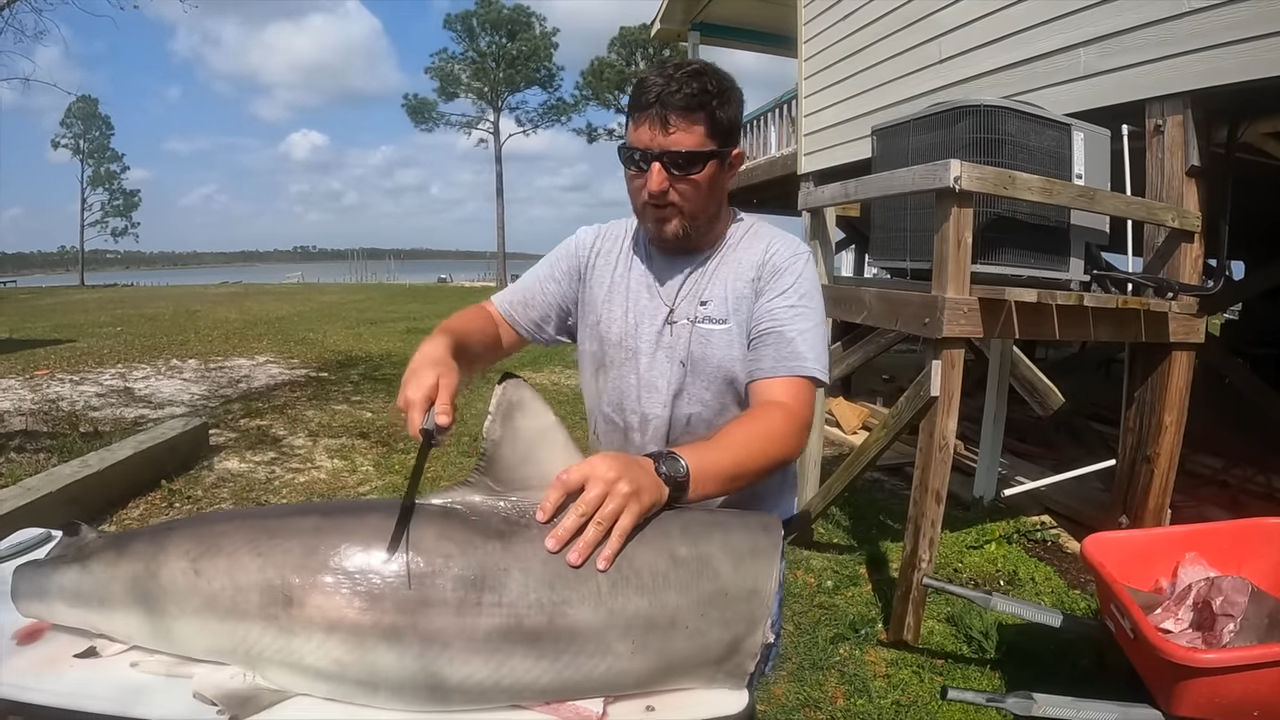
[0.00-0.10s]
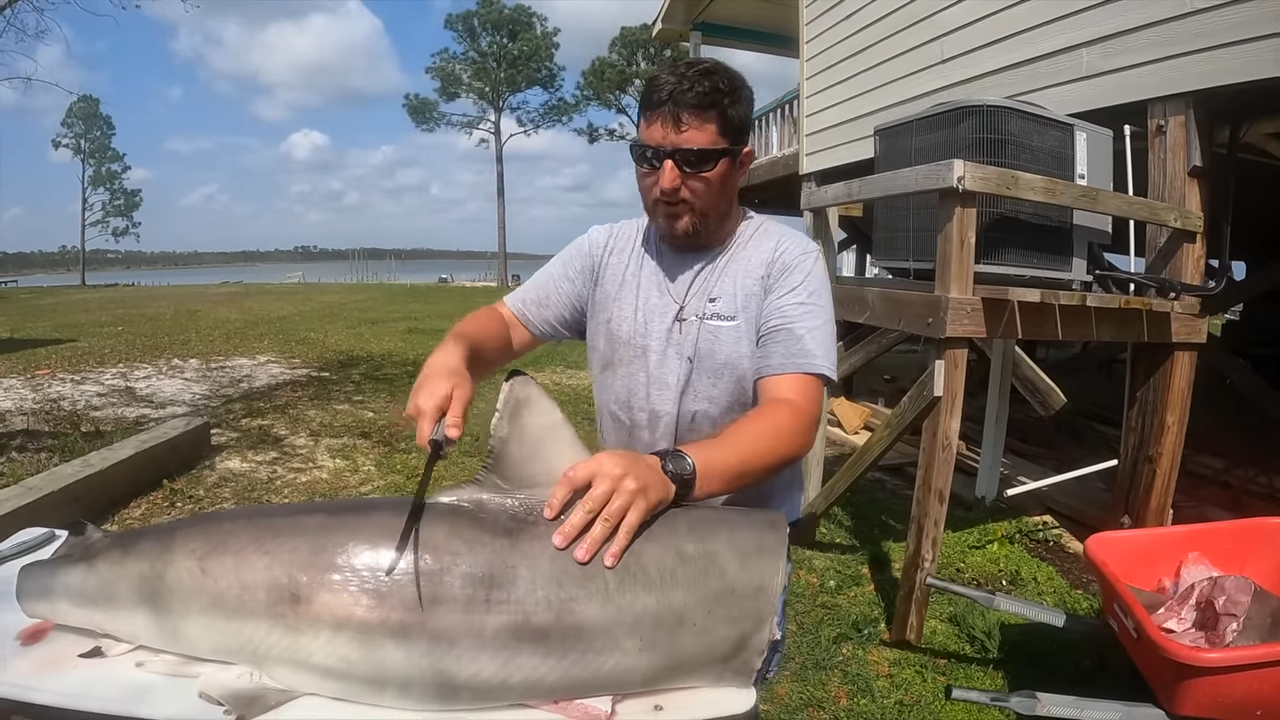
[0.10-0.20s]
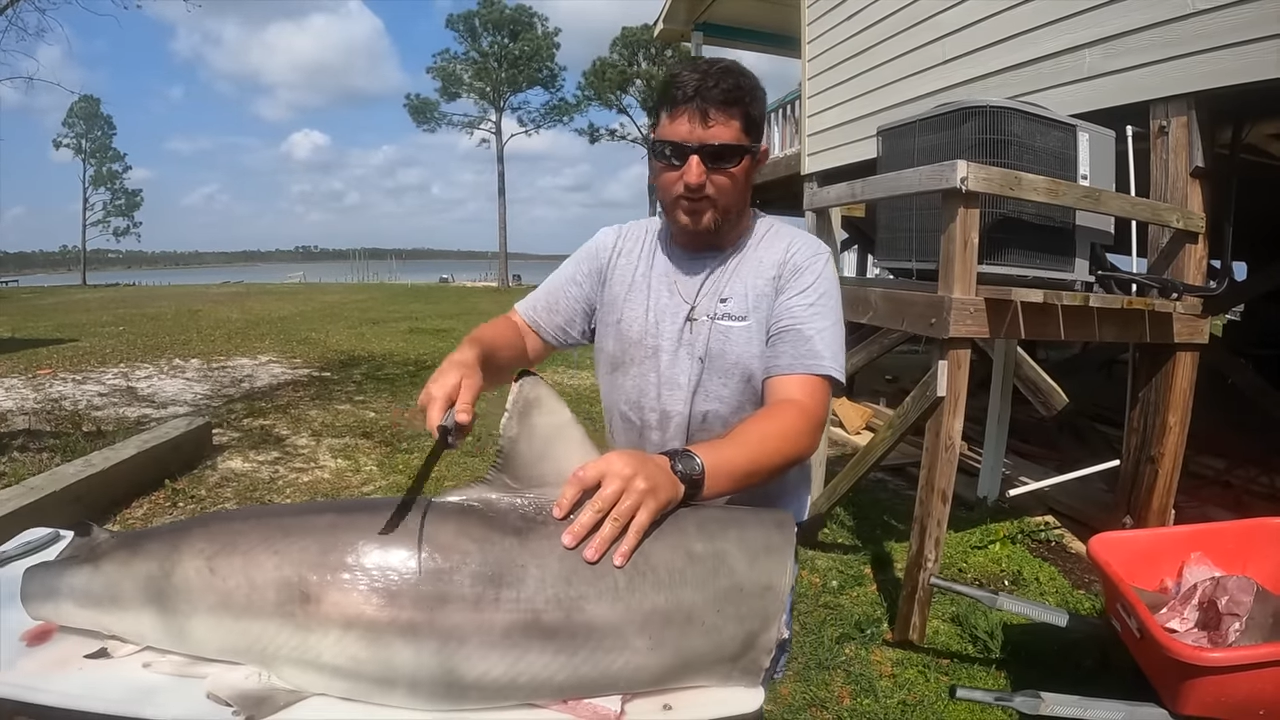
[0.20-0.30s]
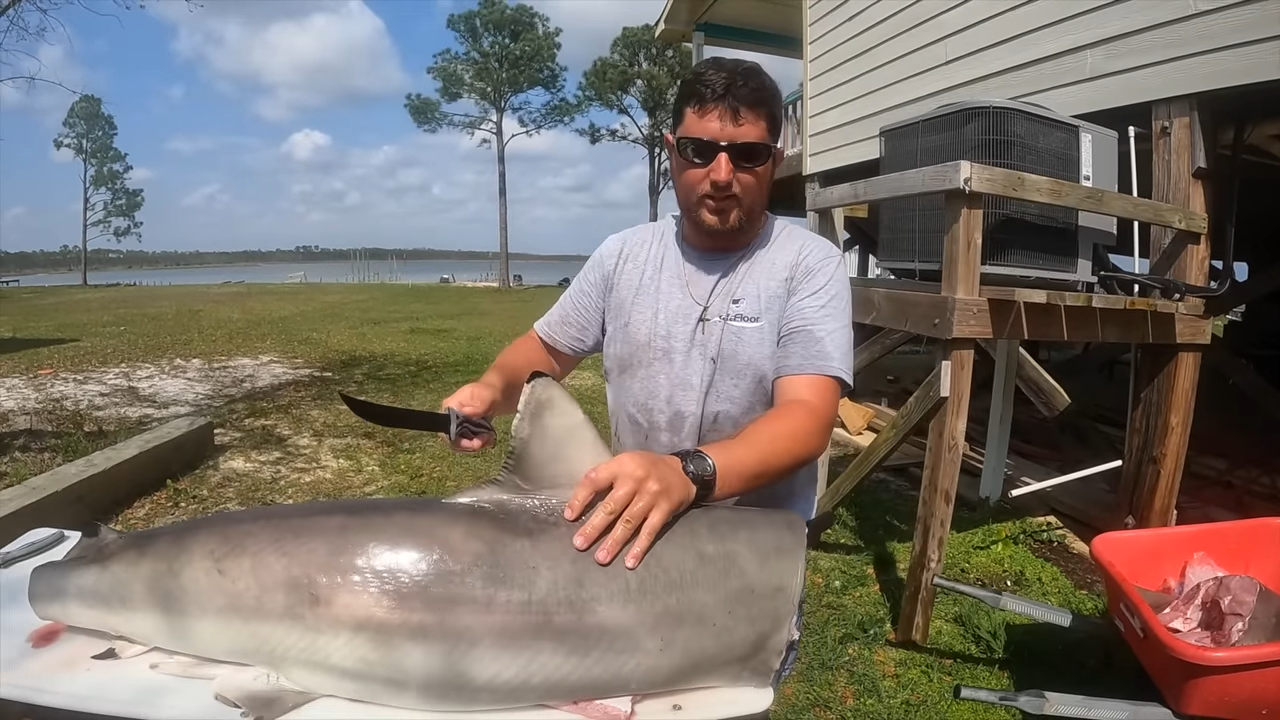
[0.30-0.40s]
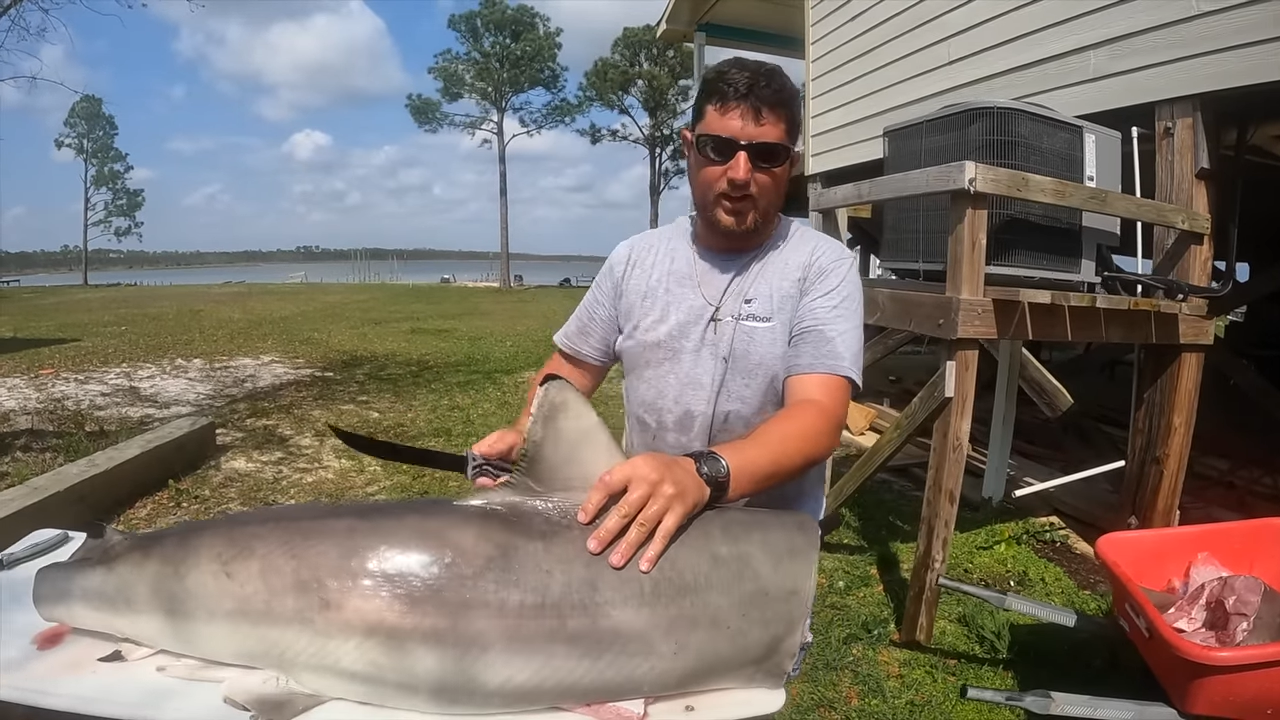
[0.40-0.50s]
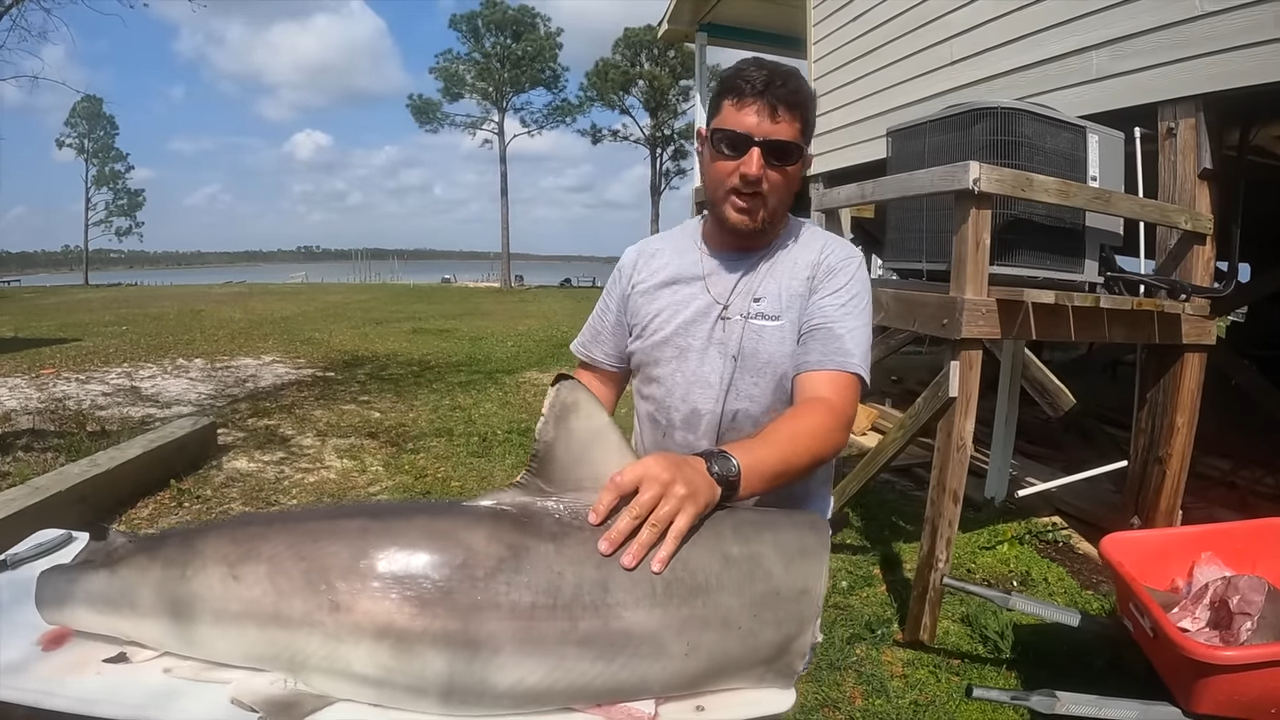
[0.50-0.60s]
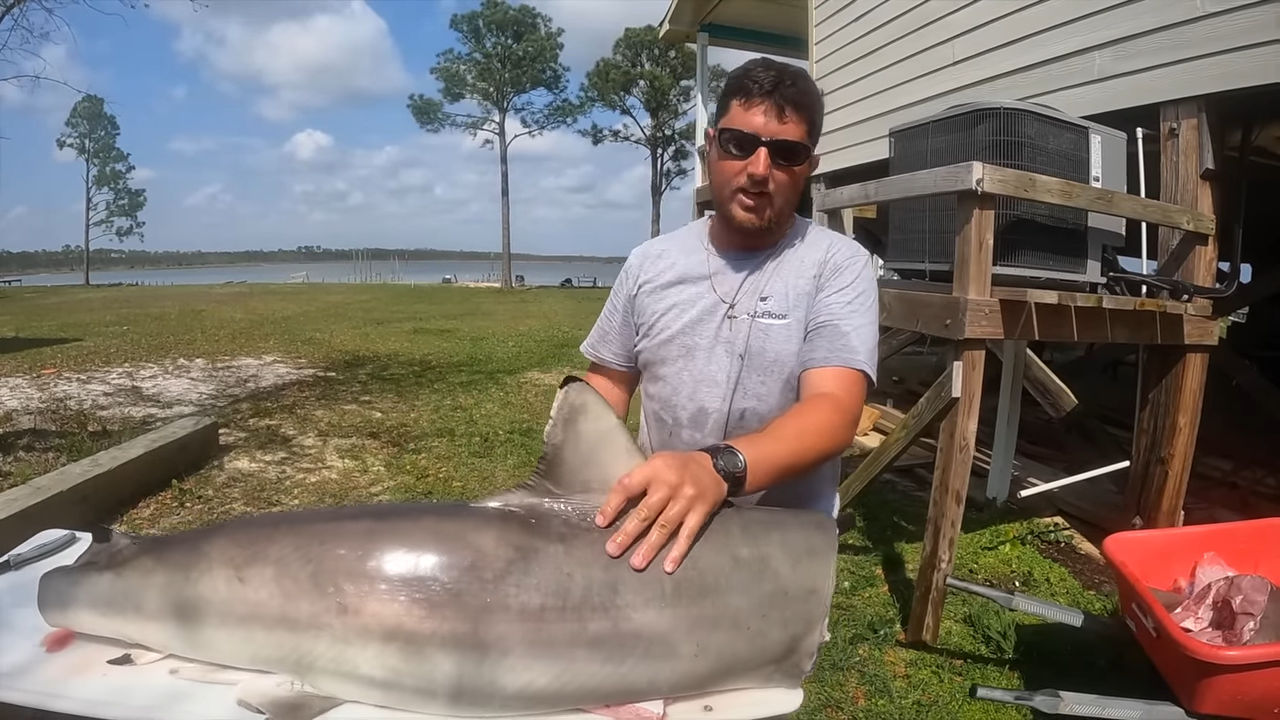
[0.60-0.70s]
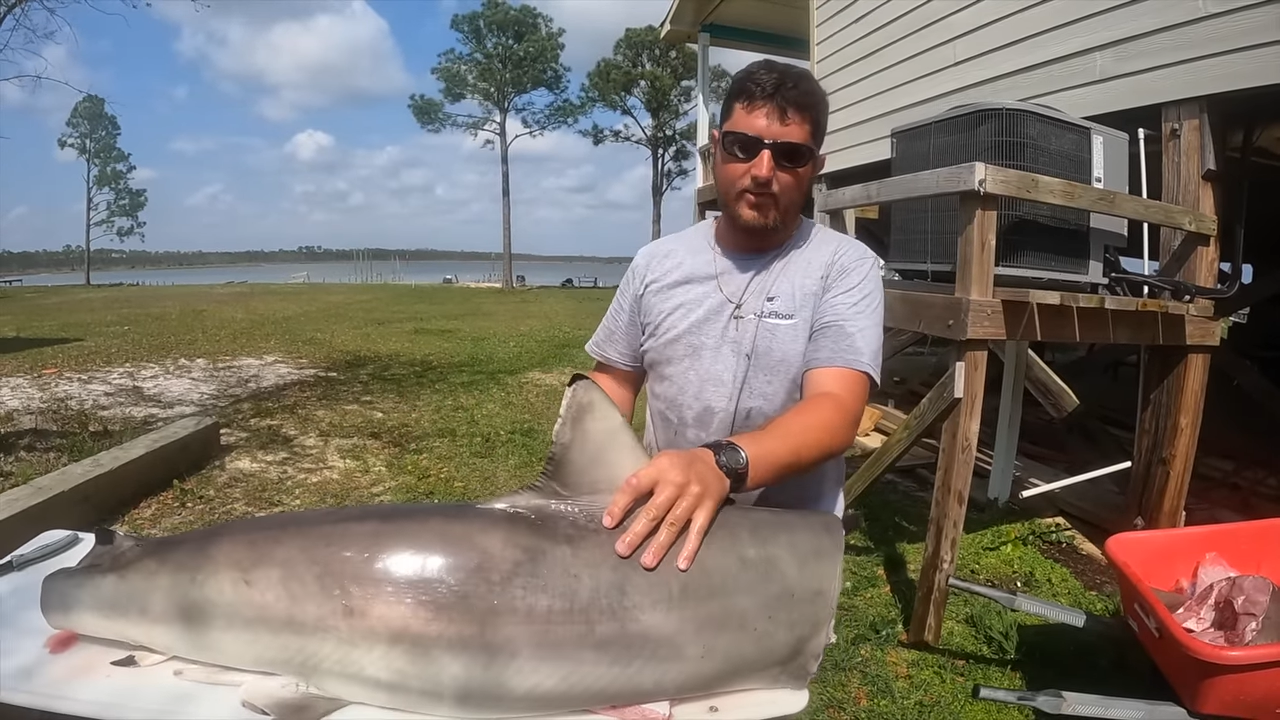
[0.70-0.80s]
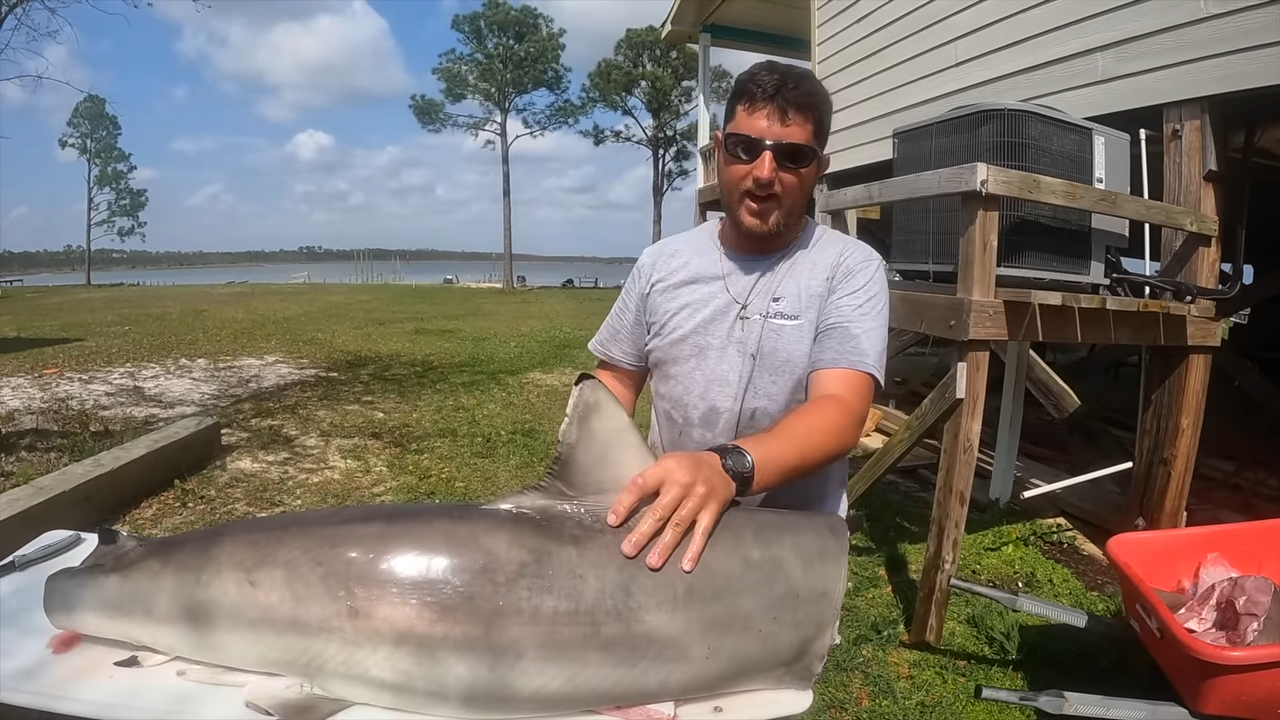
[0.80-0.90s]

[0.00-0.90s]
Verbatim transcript: of the skin and